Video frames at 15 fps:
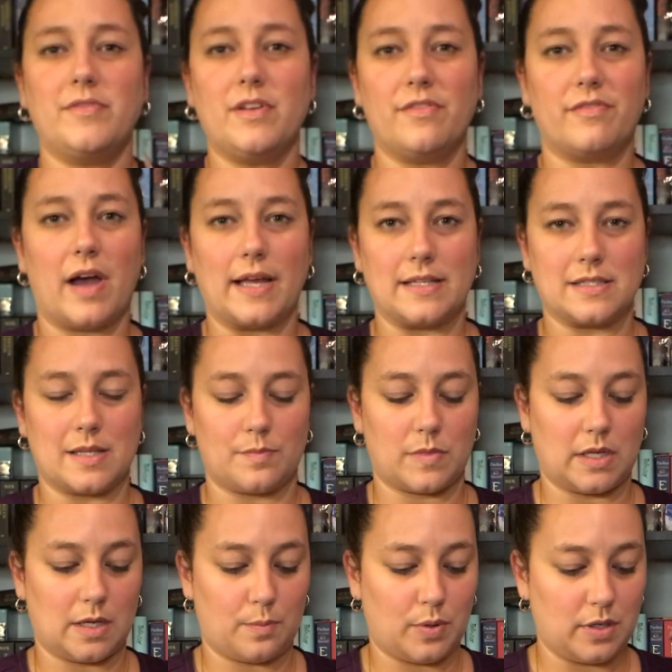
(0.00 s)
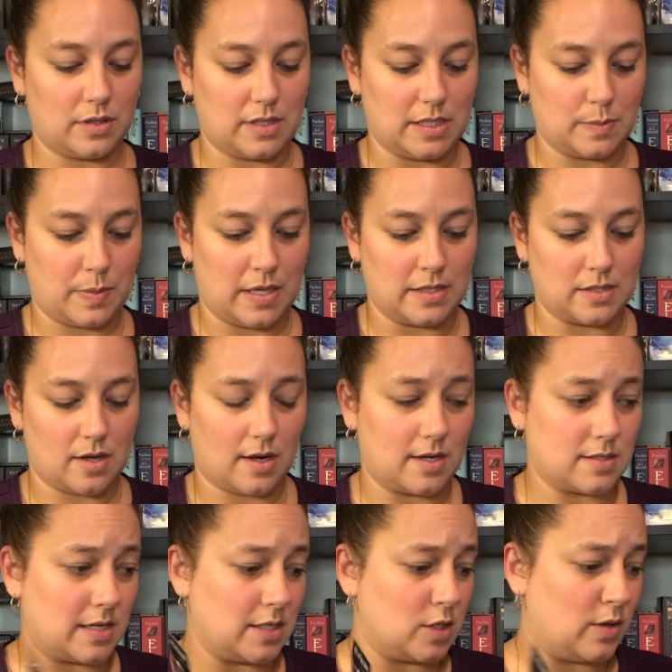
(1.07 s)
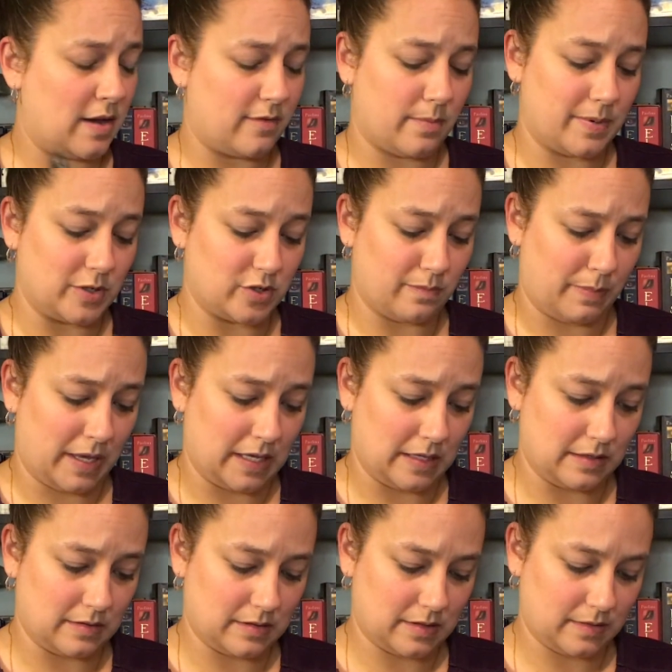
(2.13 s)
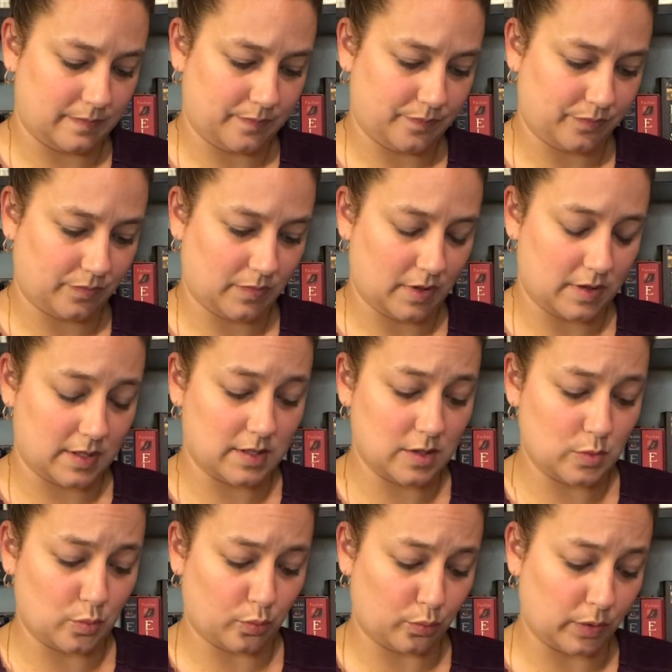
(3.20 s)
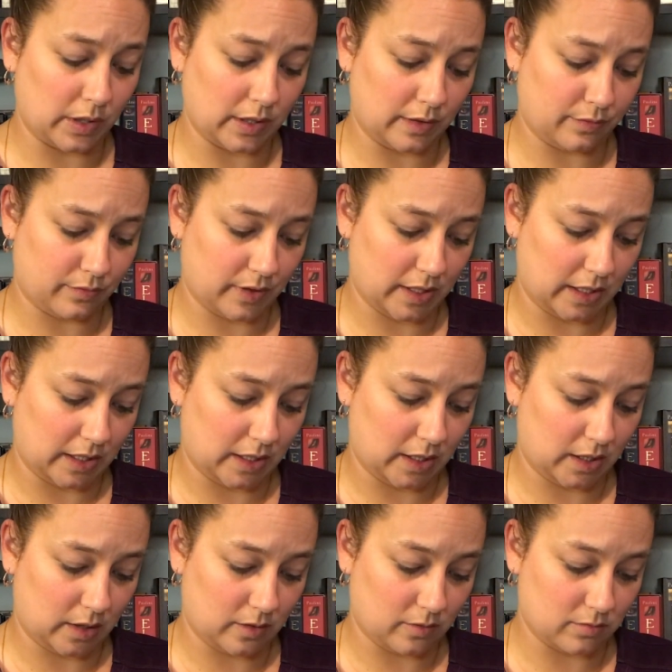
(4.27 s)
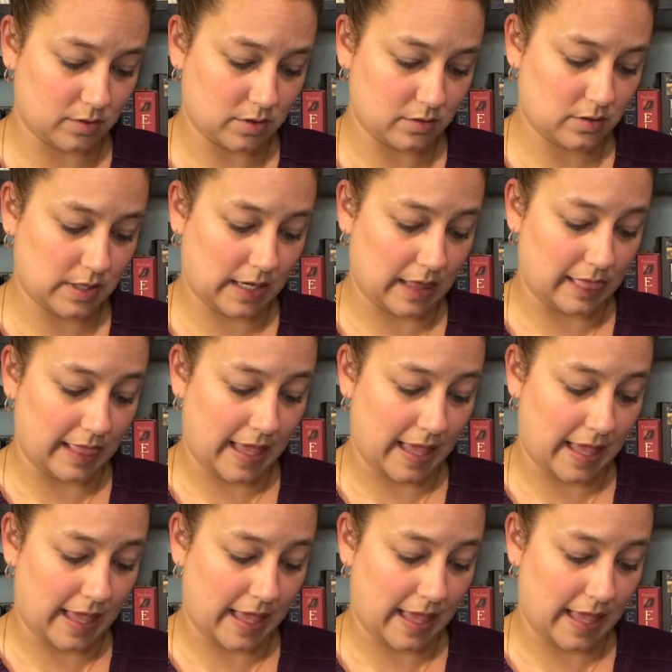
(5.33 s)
I have to find something to put these pins on because I do have a bunch of pins. This is really freaking cute. It's like a